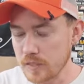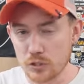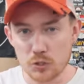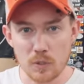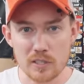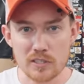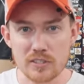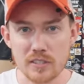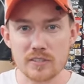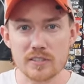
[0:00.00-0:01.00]
Just wanted to
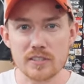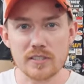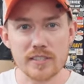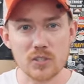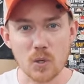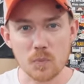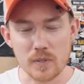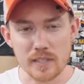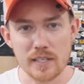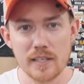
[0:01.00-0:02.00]
start this series,
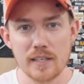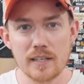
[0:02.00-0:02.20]
hopefully